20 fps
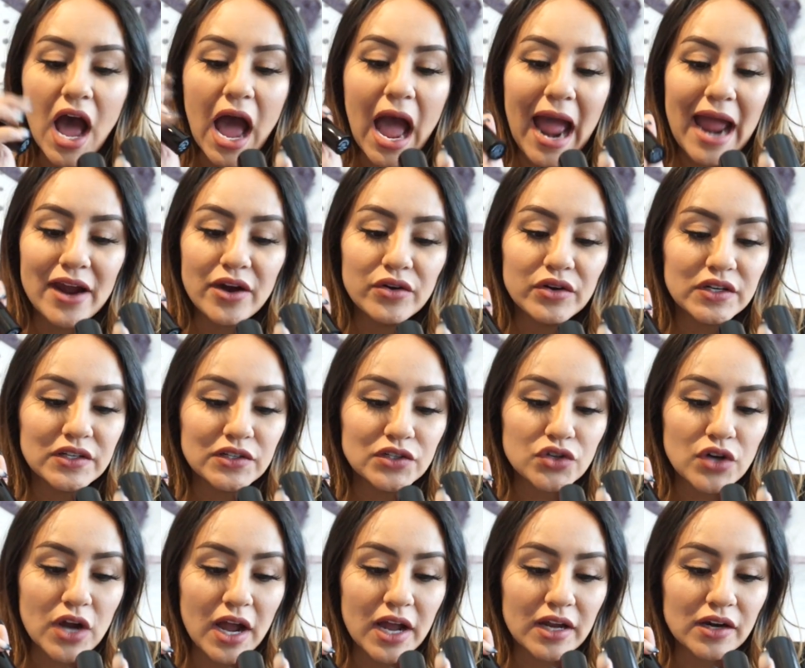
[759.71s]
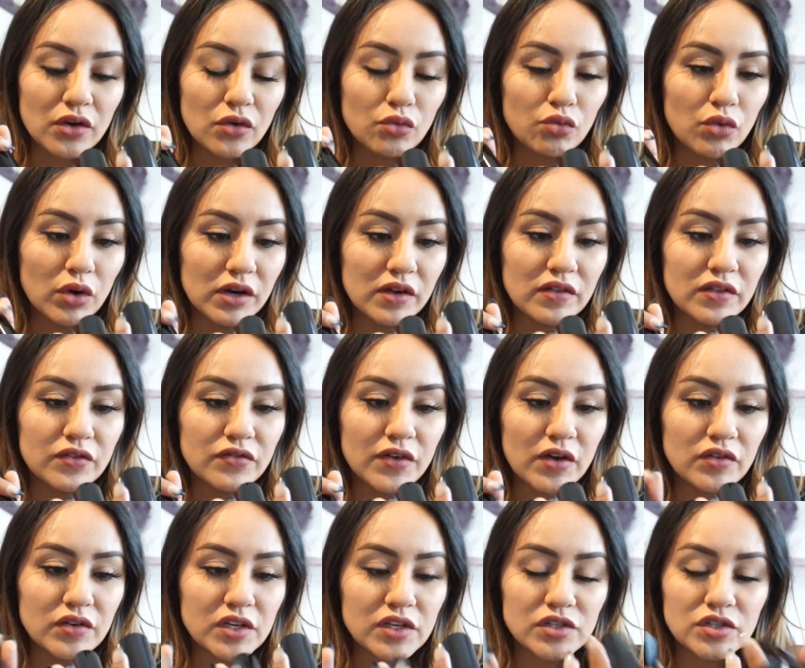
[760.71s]
I already tried one of the
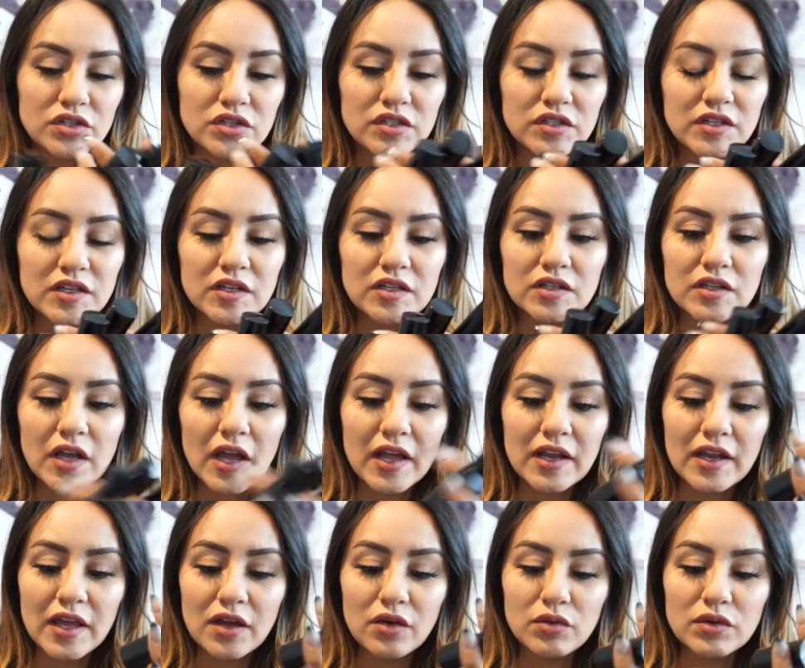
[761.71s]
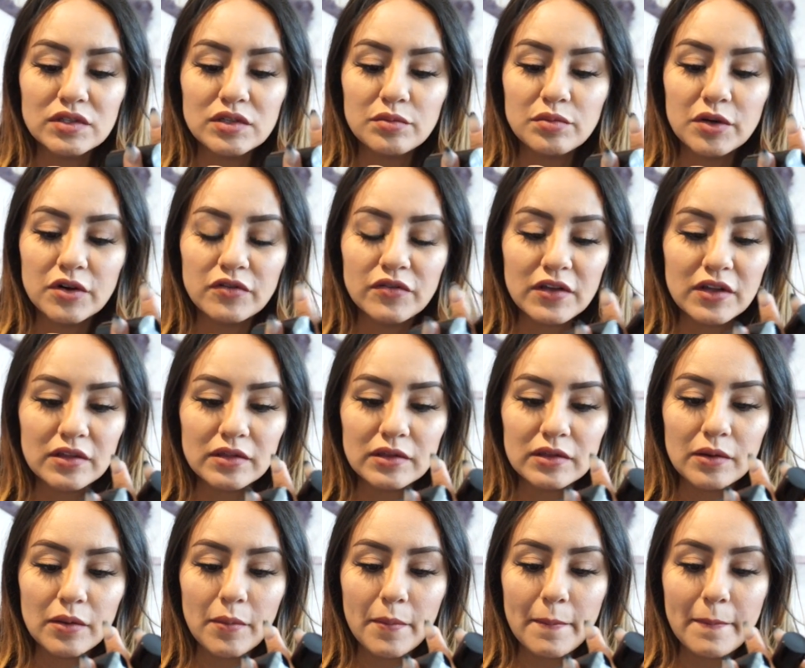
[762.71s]
foundation sticks, and it was a perfect
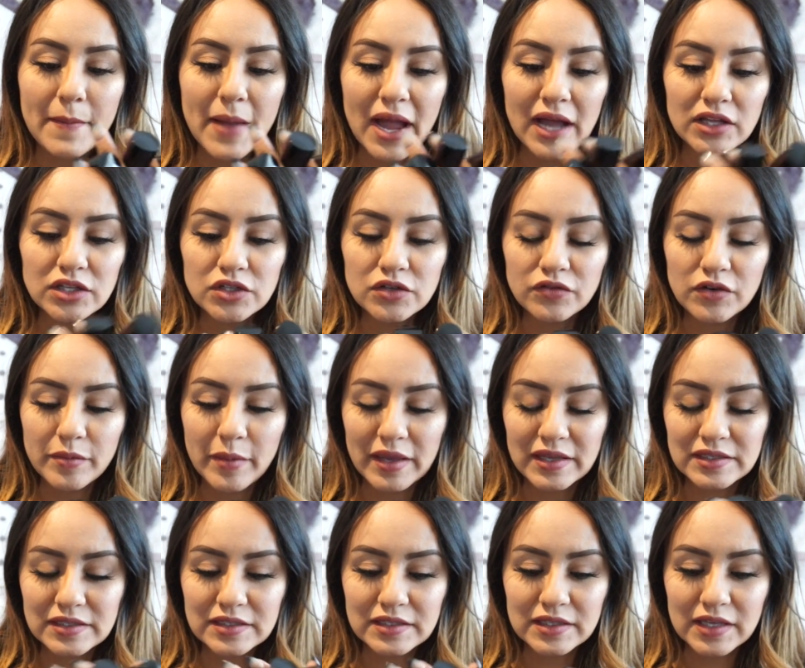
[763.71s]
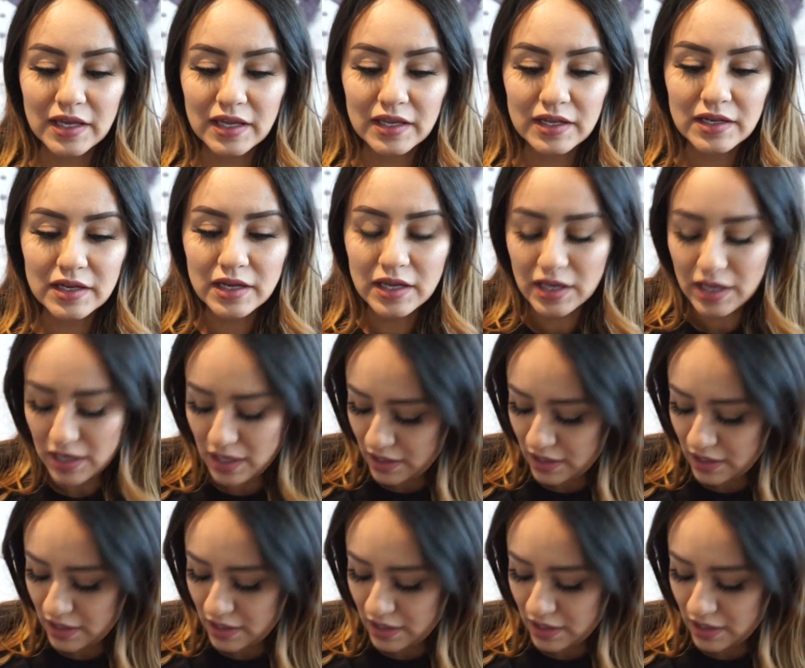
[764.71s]
match for my skin.